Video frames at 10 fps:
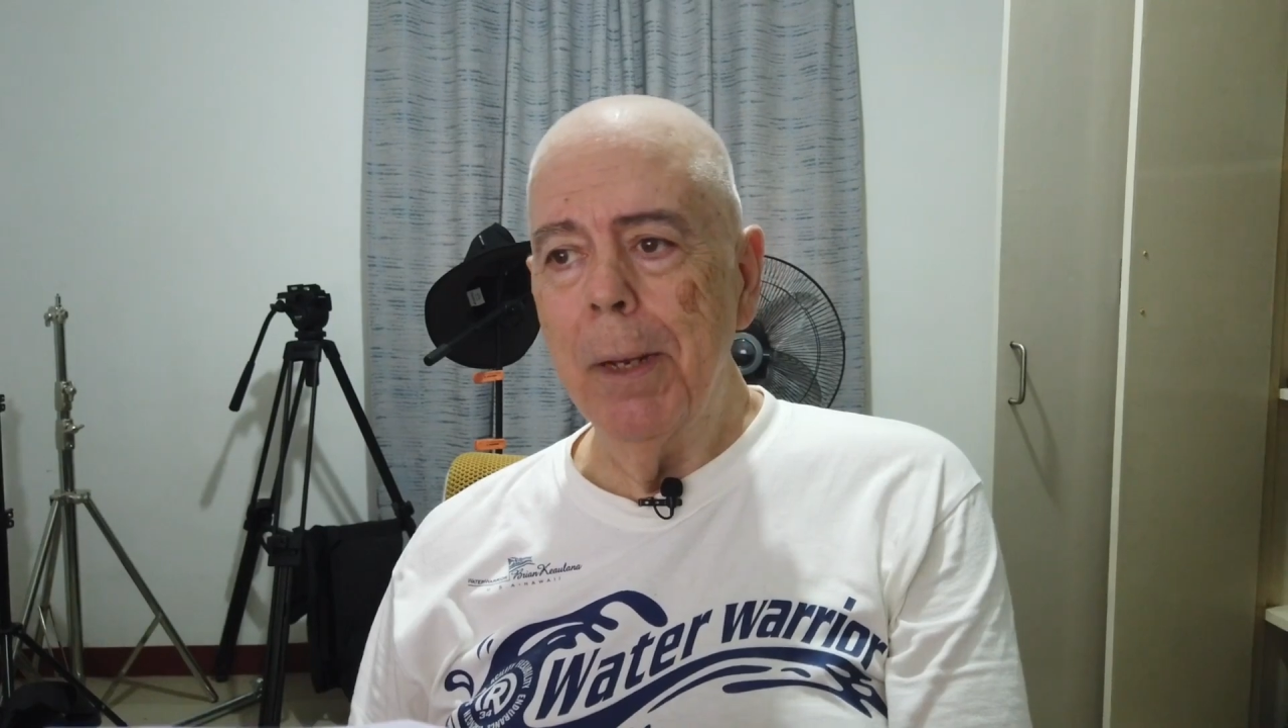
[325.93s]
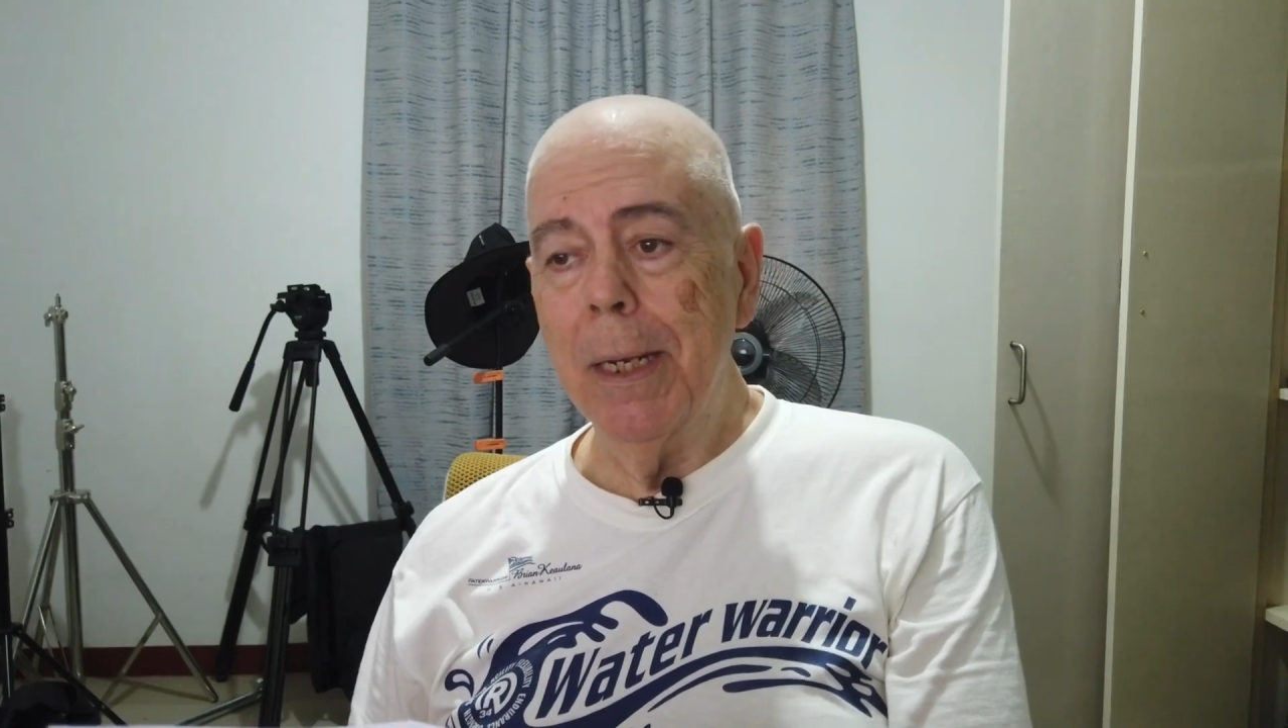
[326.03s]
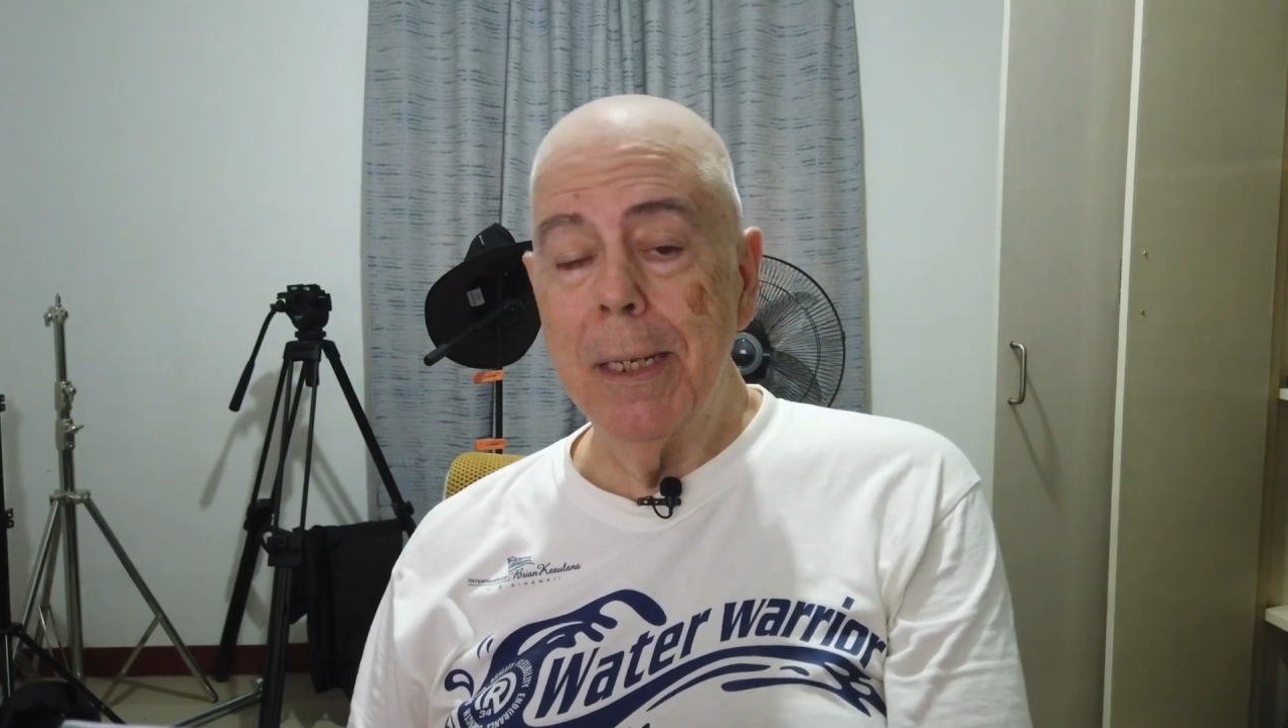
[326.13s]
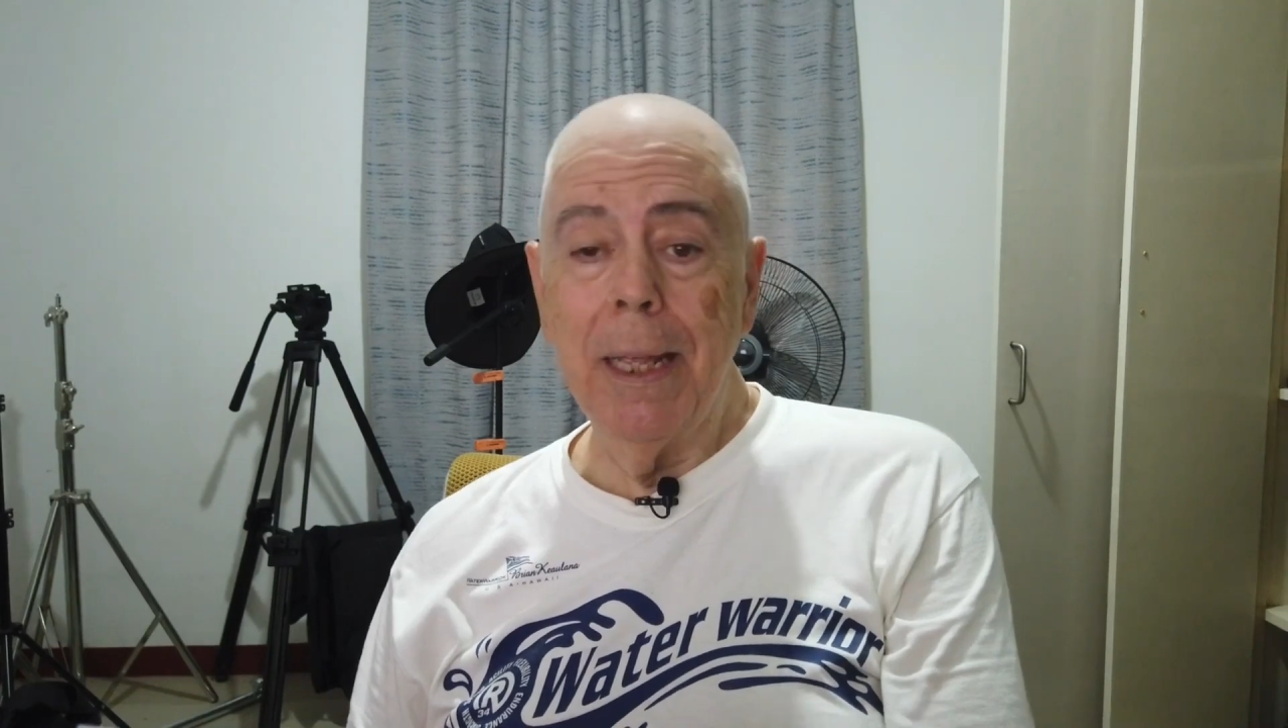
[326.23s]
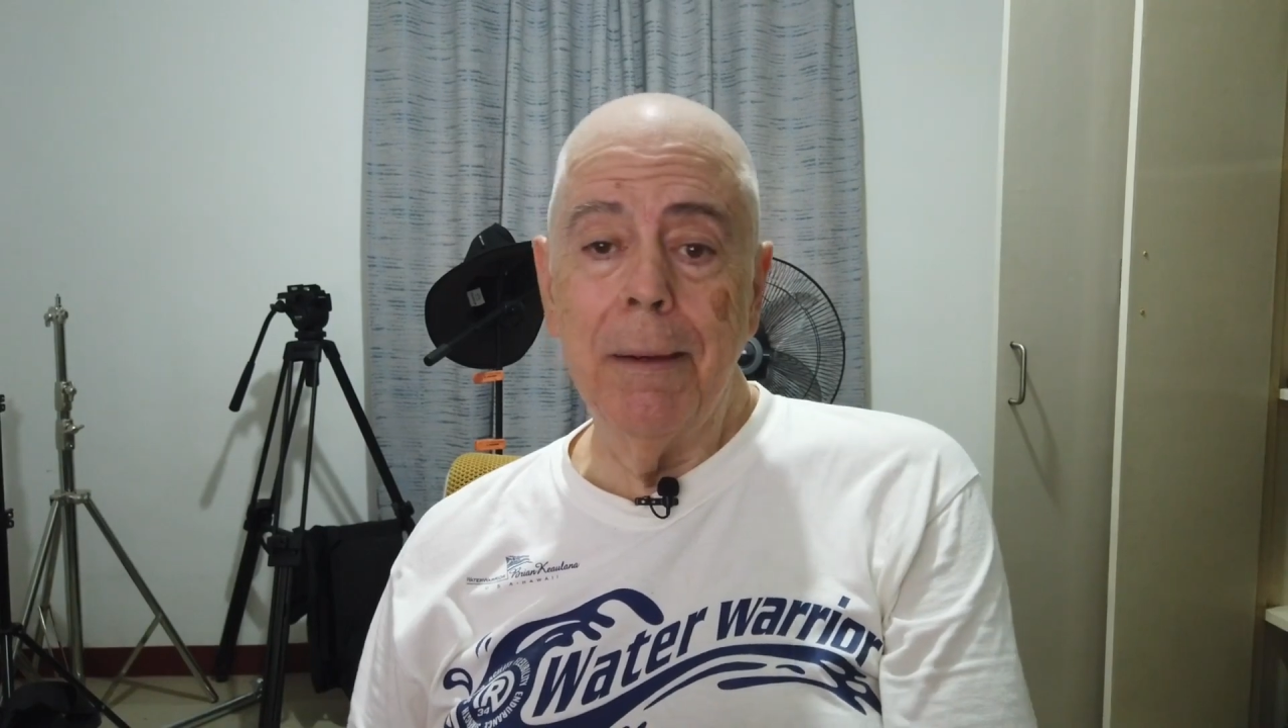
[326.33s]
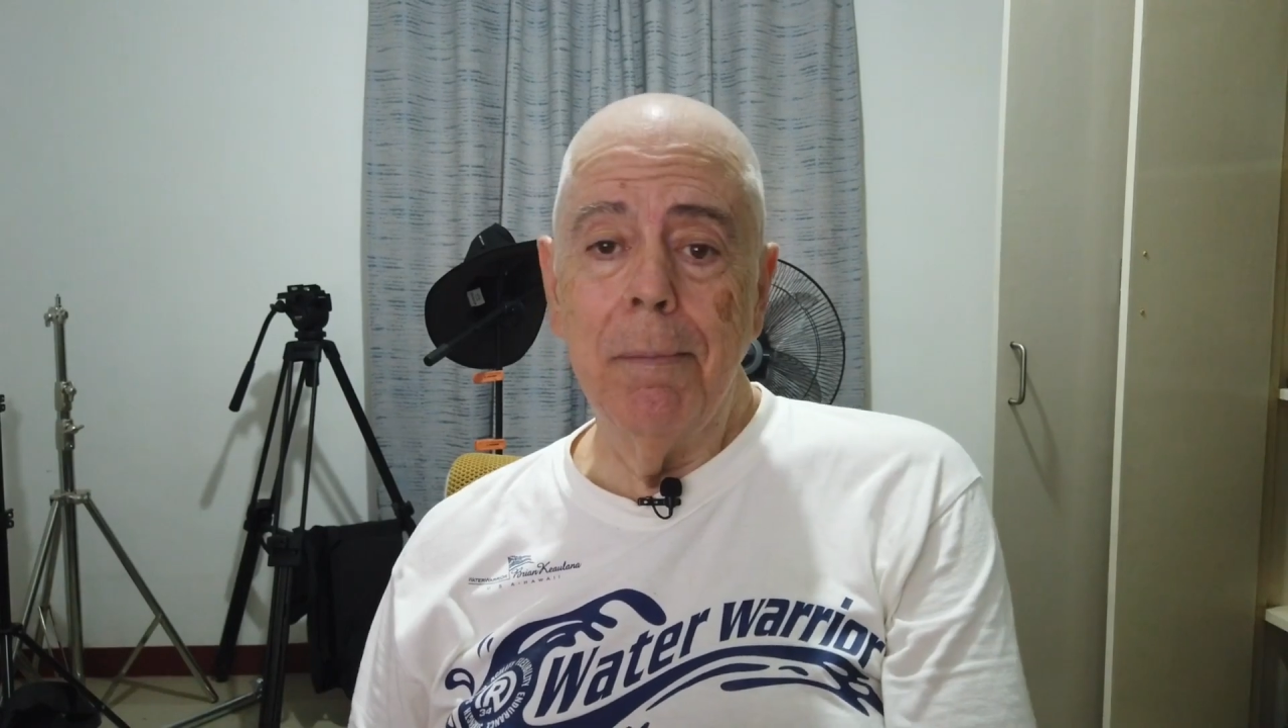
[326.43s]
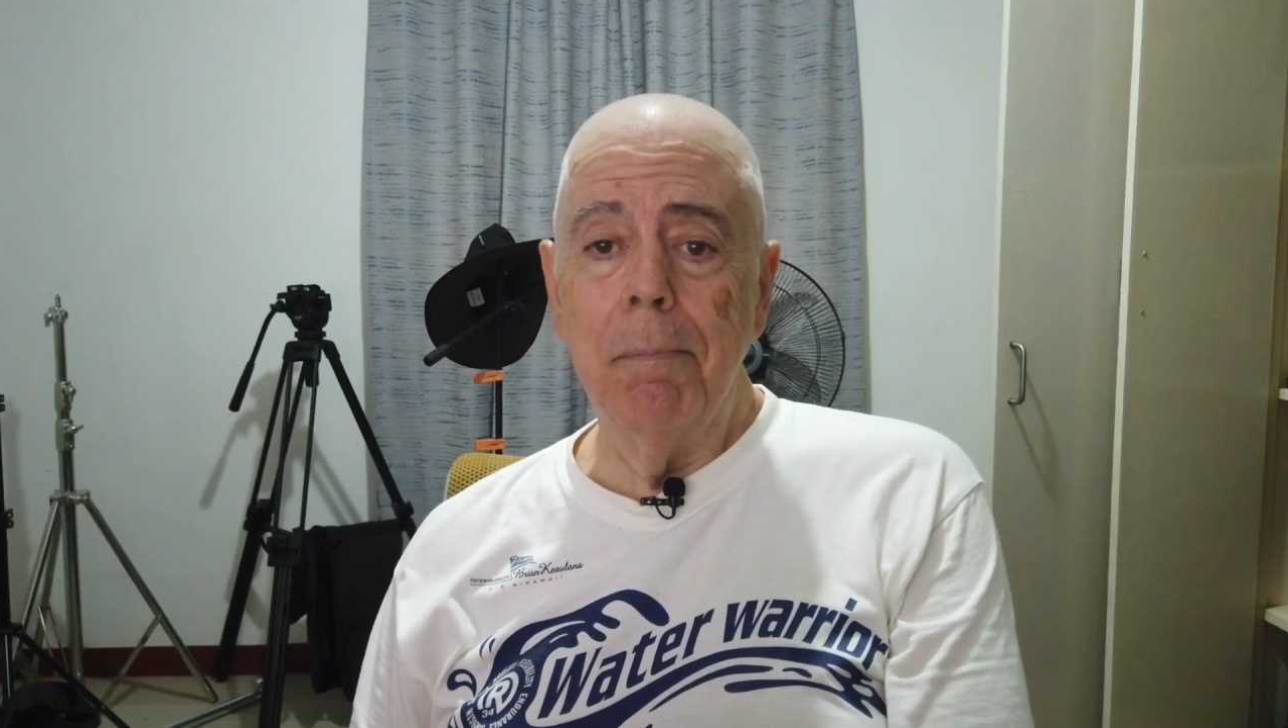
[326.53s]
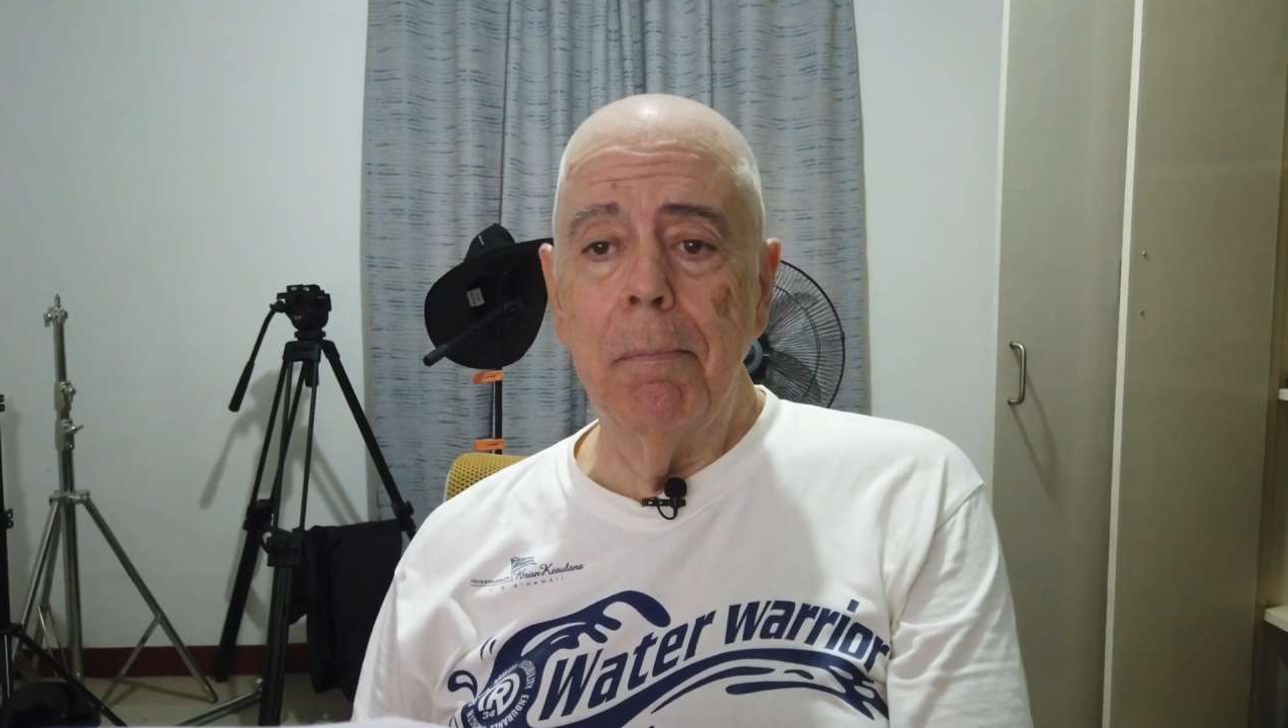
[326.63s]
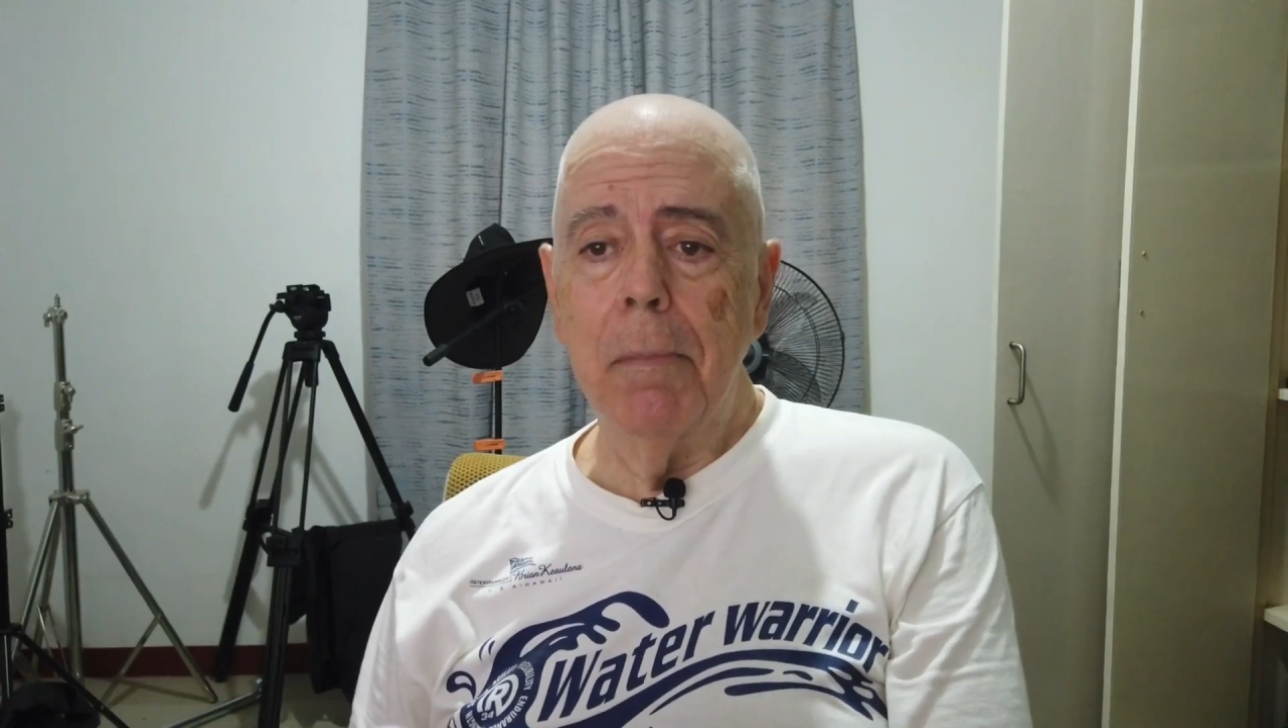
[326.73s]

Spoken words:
because they've